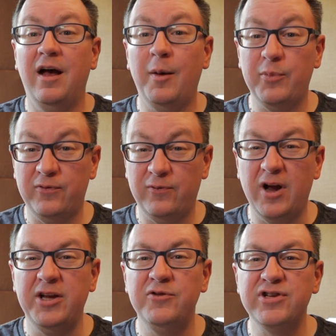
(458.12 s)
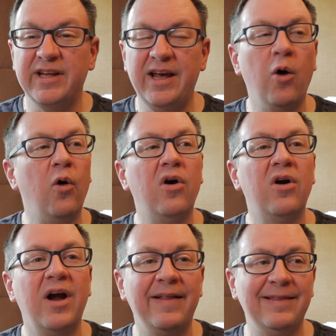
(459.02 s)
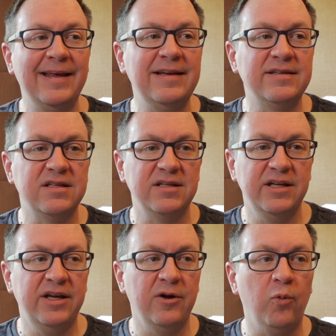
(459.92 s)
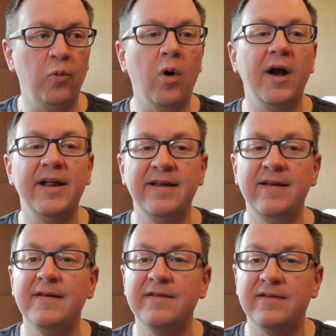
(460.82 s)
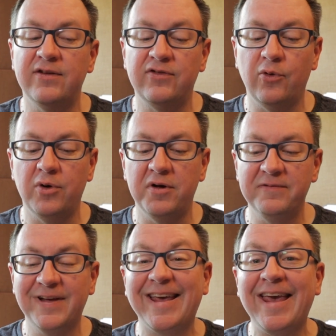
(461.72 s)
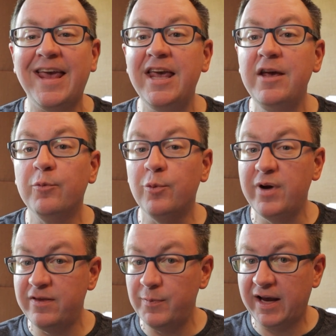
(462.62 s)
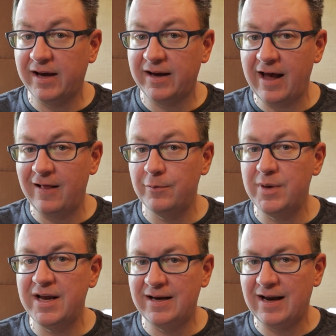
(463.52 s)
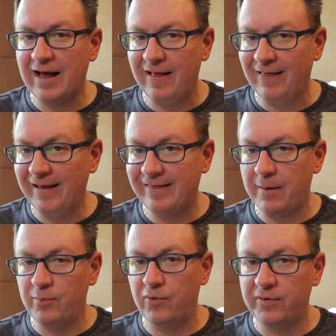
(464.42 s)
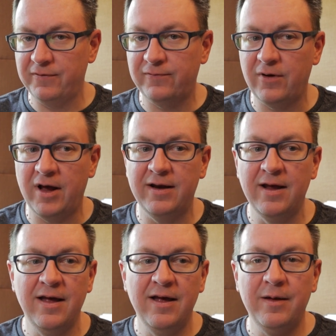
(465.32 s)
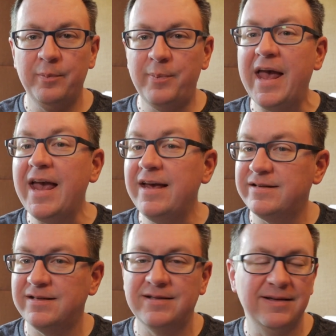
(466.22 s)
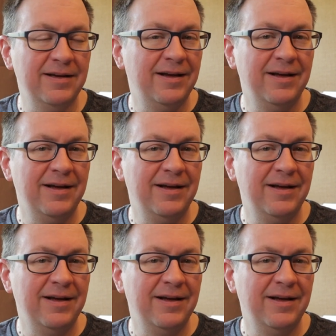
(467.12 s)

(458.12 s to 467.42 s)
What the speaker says: up in front usually, or at least, what is the sort of key rhythmic element. I like that more in the front. Bass,